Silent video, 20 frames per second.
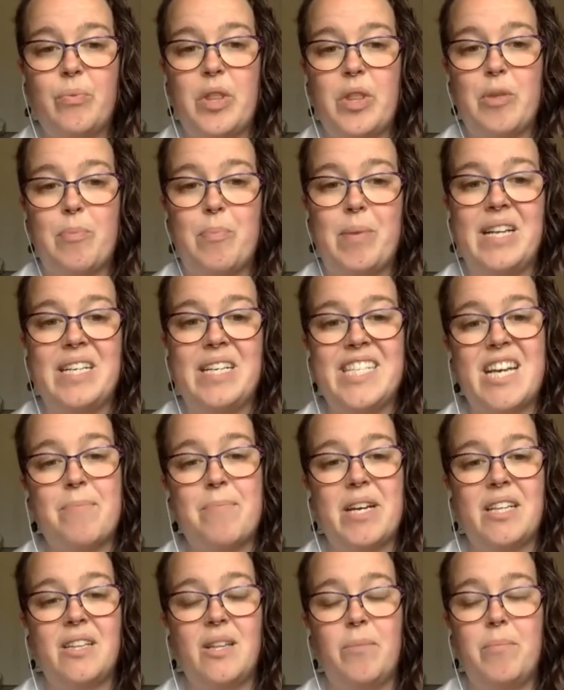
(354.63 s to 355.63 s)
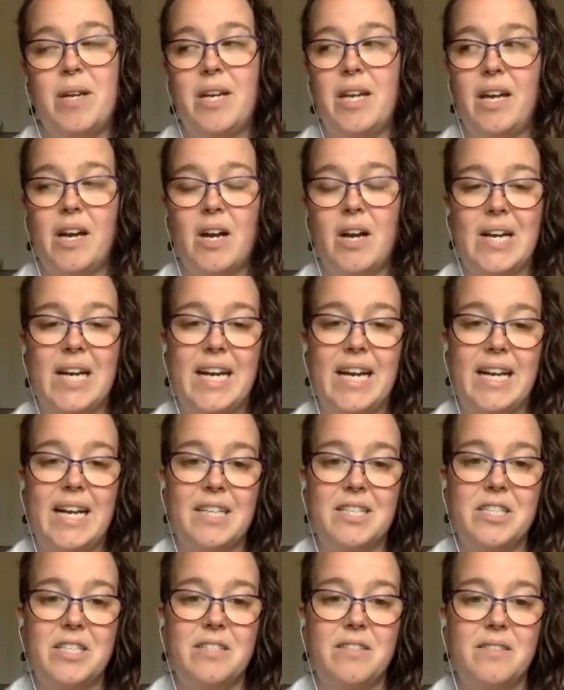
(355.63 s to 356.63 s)
with the pandemic limiting our
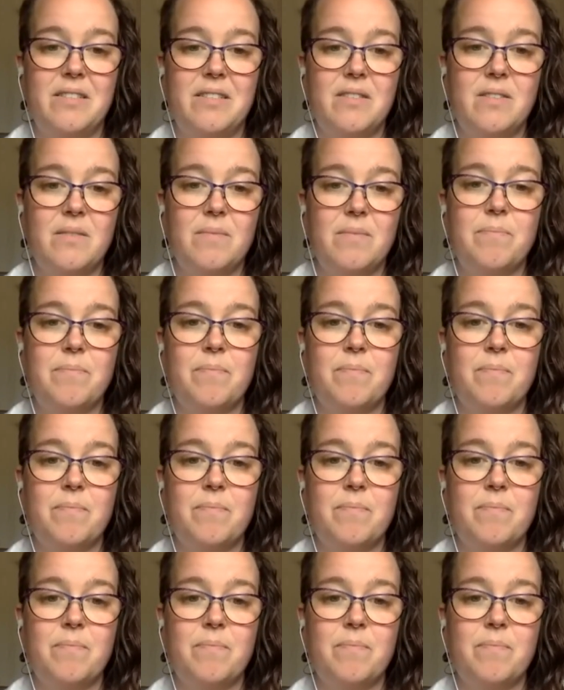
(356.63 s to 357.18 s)
connections.